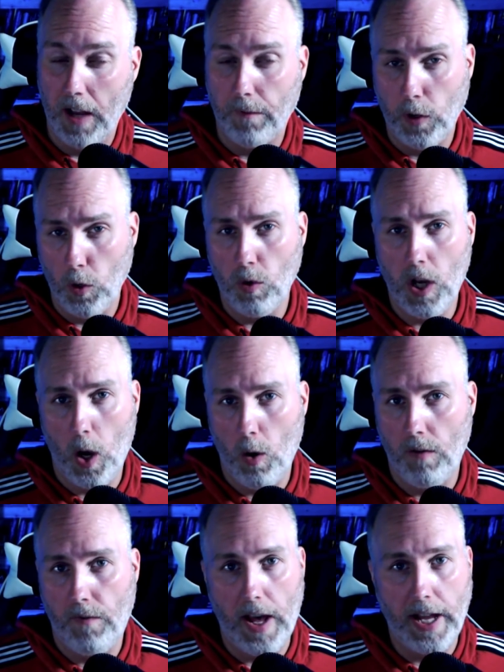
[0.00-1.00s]
If you
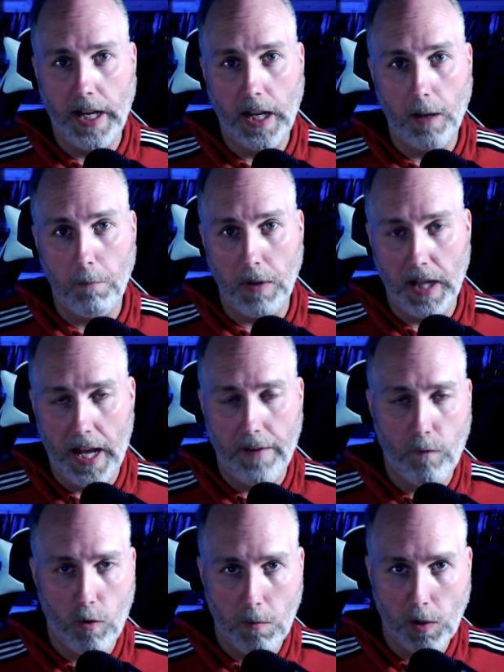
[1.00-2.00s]
know of any
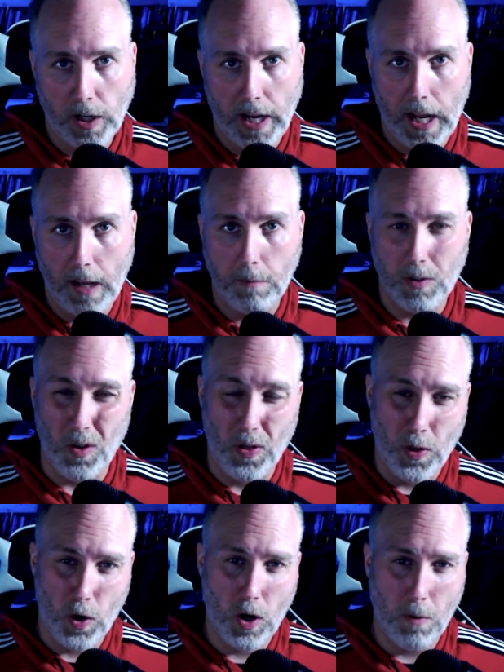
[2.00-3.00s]
platformer games or
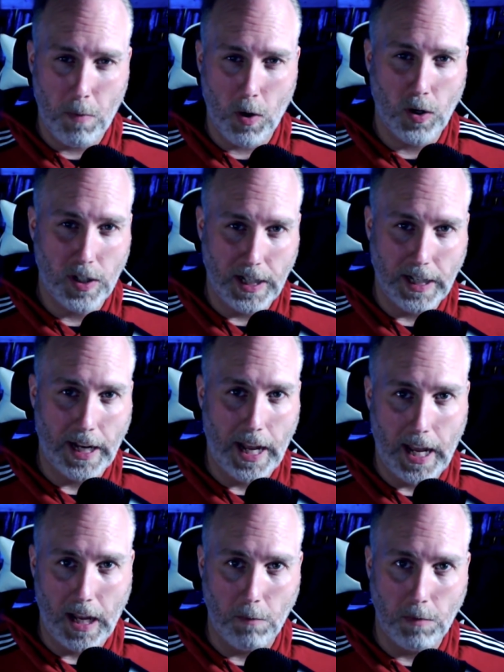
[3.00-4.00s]
third-person
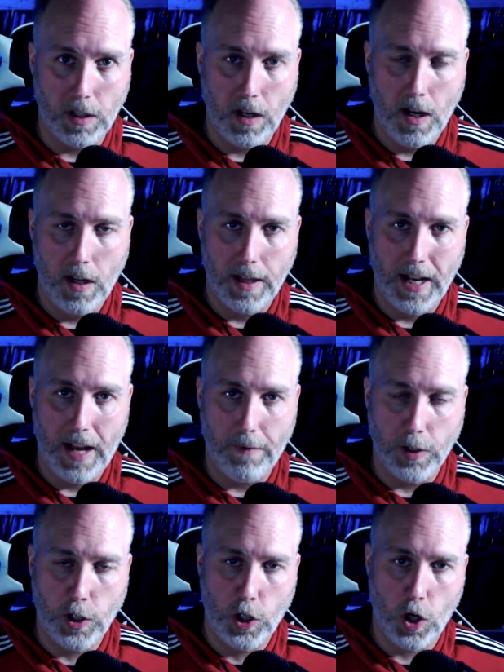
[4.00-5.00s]
games that
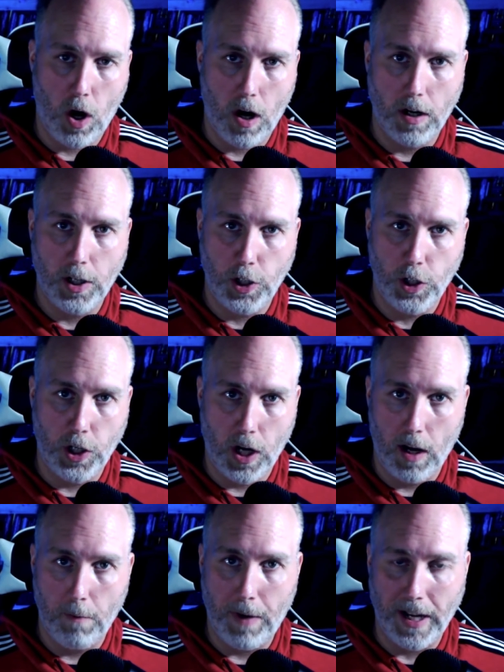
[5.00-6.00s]
have a charged
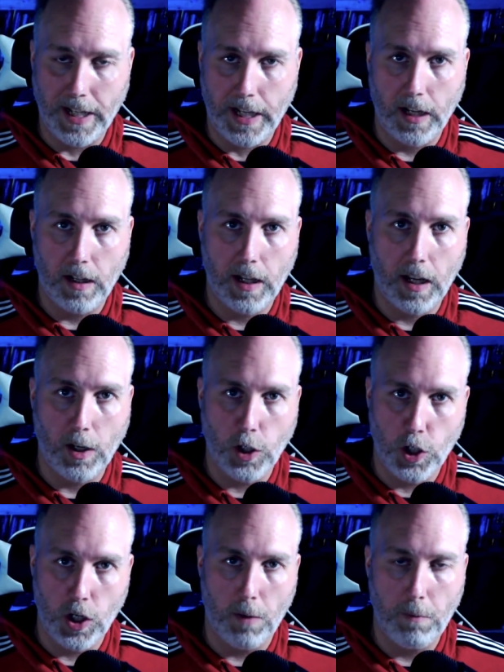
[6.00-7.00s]
jump, ideally
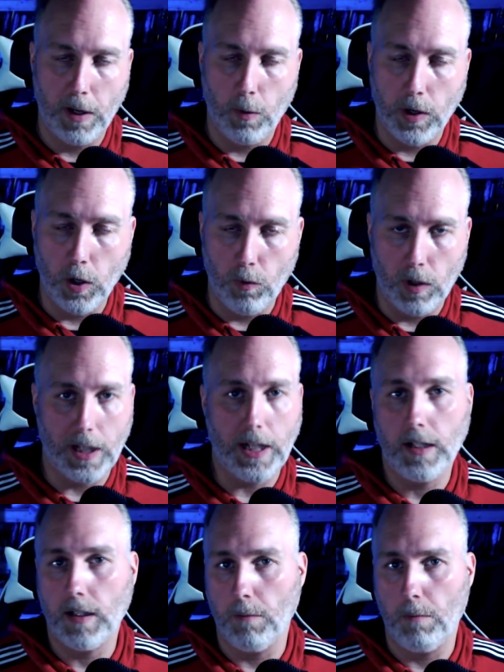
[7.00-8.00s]
jumping when you
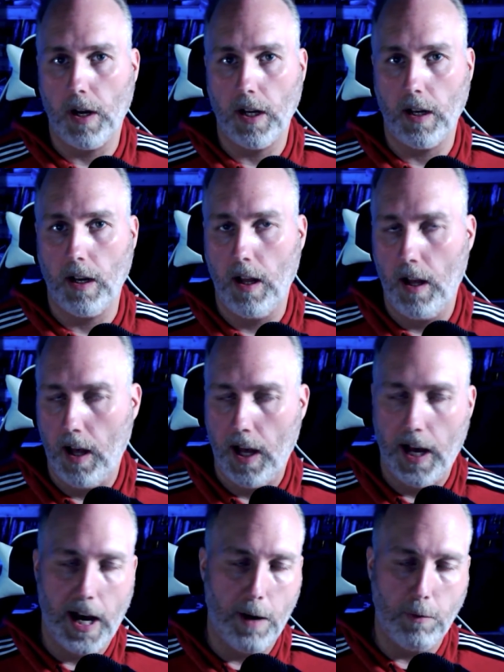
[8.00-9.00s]
release the button,
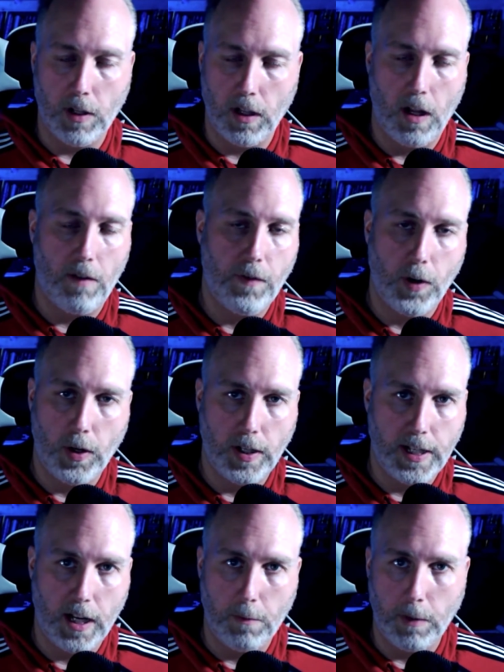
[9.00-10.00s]
I would love for you
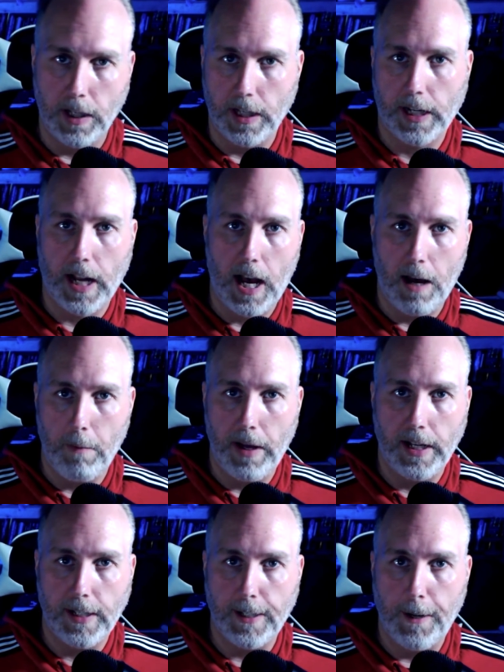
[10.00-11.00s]
to tell me in the
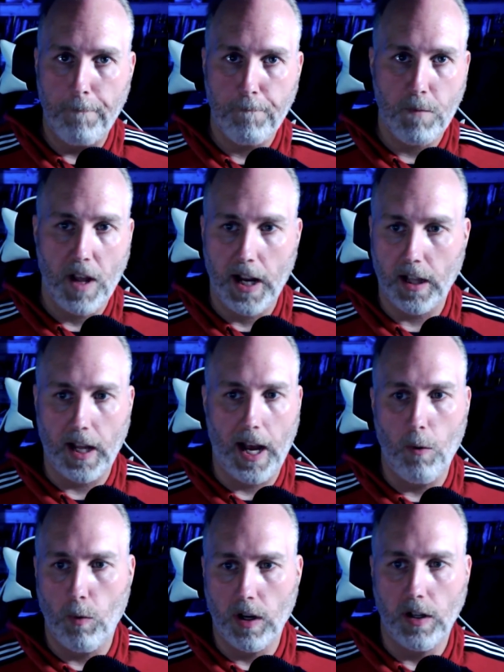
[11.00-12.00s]
comments.
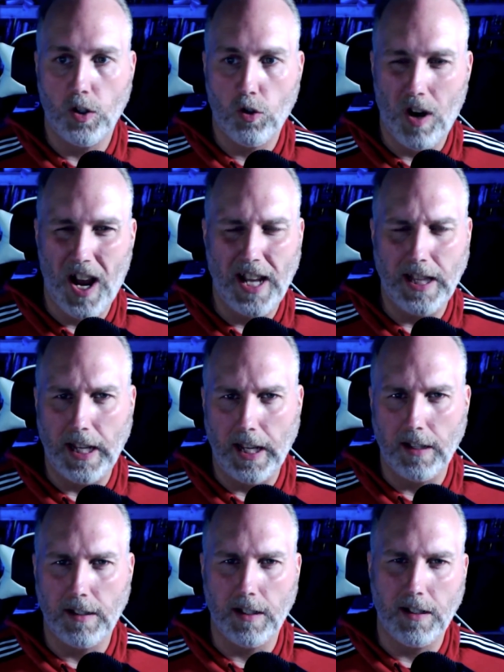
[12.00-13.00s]
I want to try
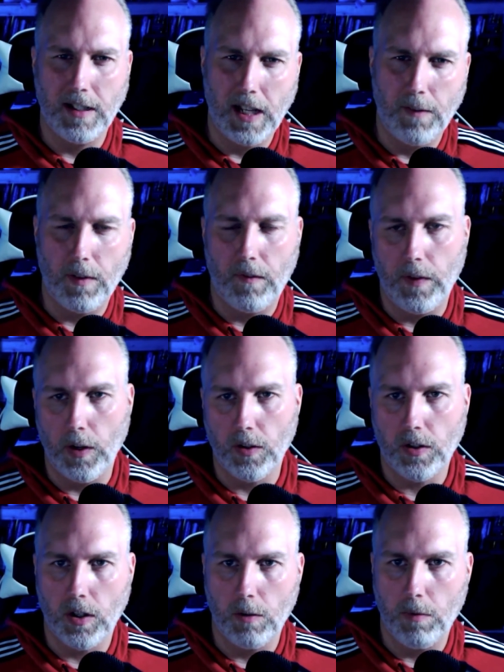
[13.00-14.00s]
these and see if it
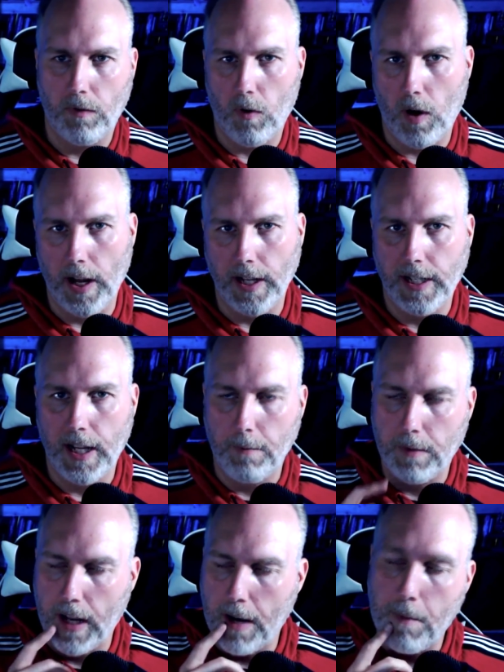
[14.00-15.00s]
feels good before I
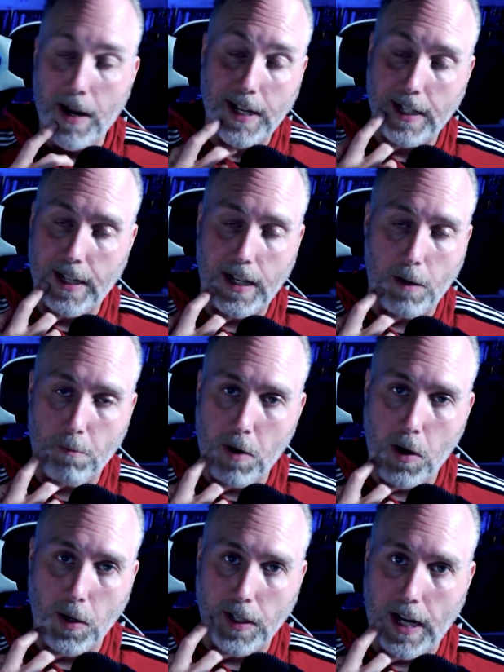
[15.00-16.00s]
attempt it. I might just end up
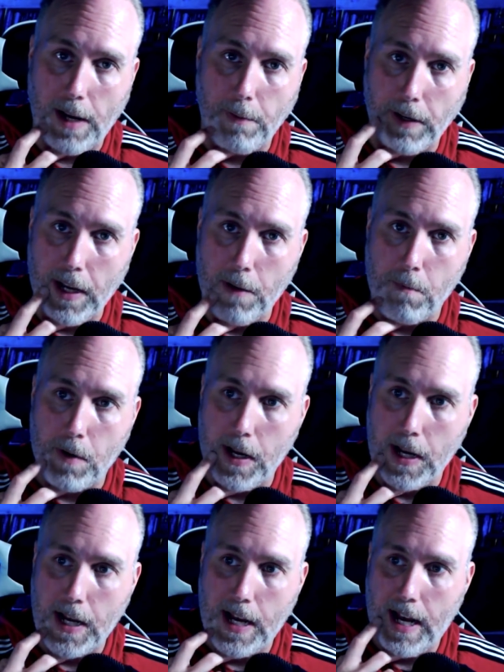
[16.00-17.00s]
prototyping it,
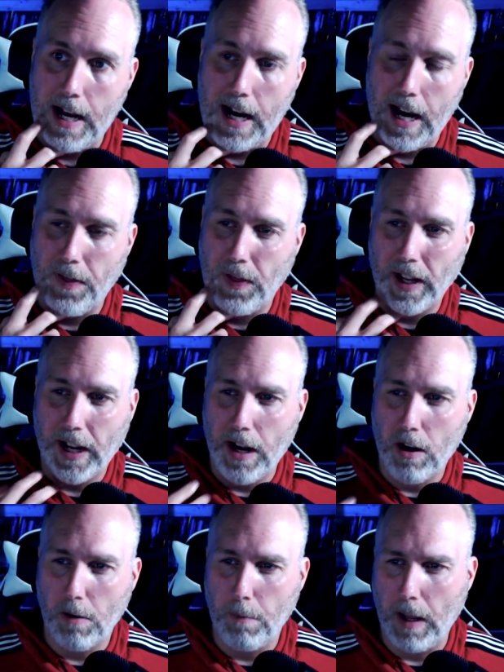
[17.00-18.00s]
but I think I
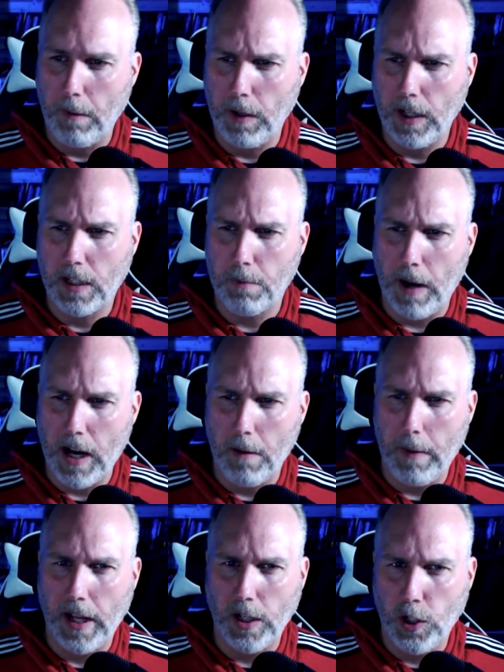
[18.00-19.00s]
heard maybe
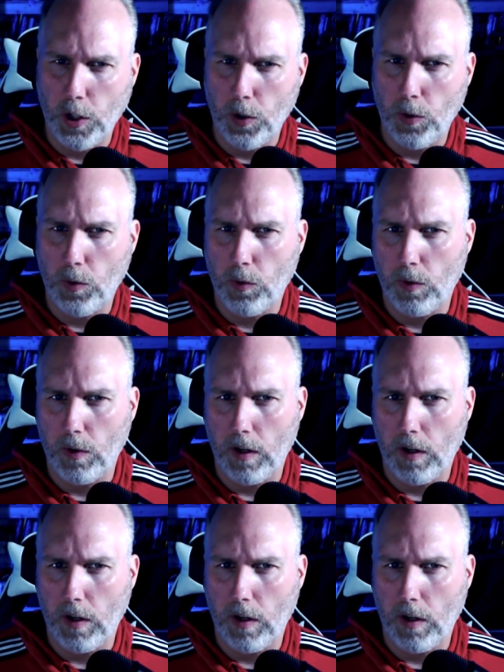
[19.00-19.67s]
Spider-Man 2